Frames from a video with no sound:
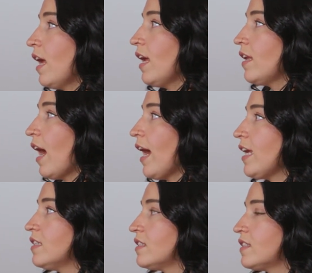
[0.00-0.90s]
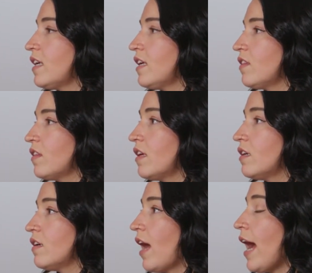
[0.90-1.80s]
And I had seen
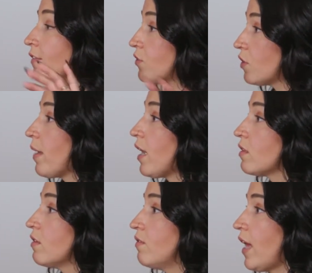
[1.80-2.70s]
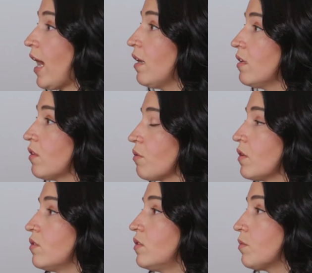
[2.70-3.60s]
the aftermath of that
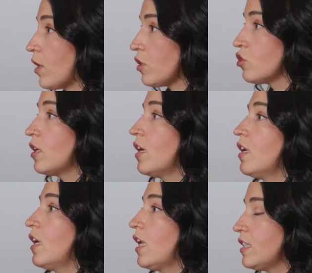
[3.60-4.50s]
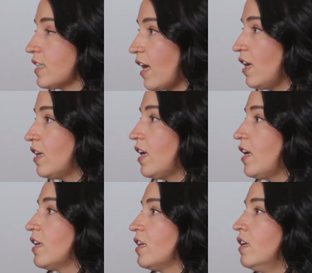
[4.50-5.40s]
through depression and
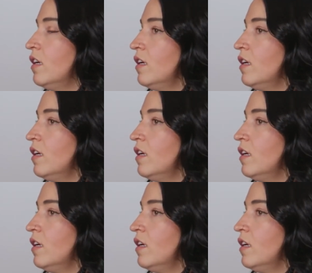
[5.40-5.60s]
anxiety and